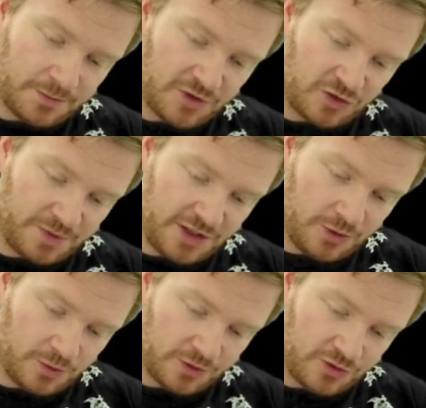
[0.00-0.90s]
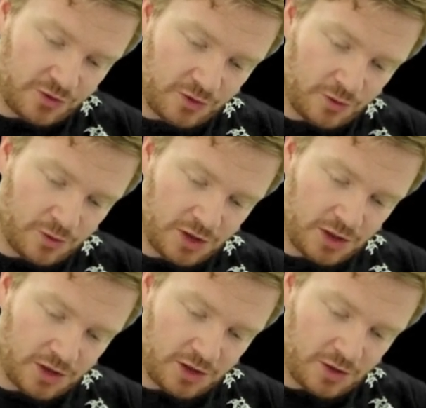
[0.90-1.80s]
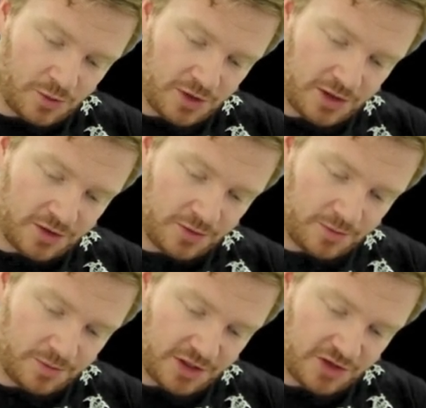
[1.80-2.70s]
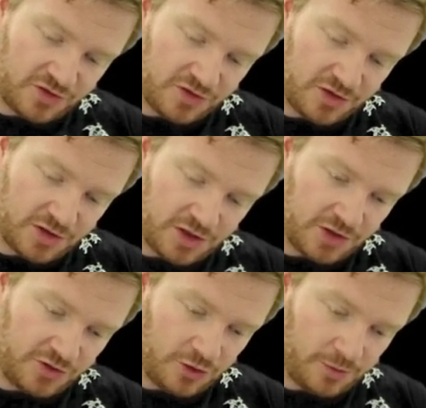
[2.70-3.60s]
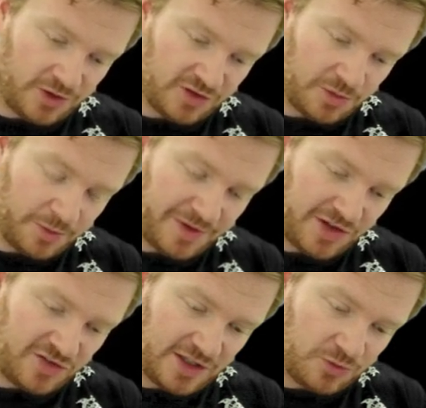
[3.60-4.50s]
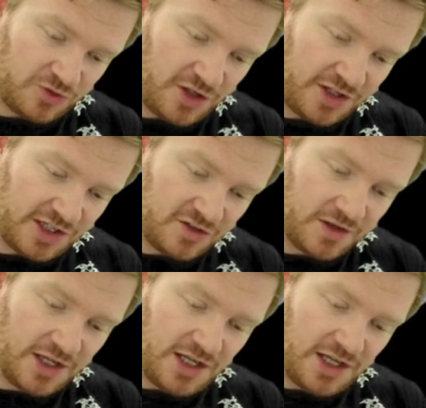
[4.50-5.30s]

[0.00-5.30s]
must be equal to R1 plus R2, because it would be the same circuit.